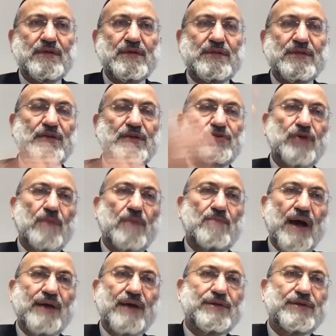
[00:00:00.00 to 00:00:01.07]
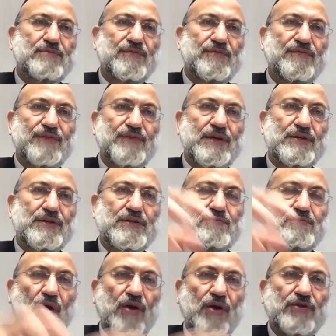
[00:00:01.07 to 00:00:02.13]
It's in Shamayim, fresh,
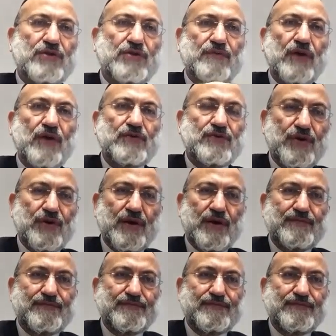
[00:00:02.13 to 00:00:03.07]
part of our Torah.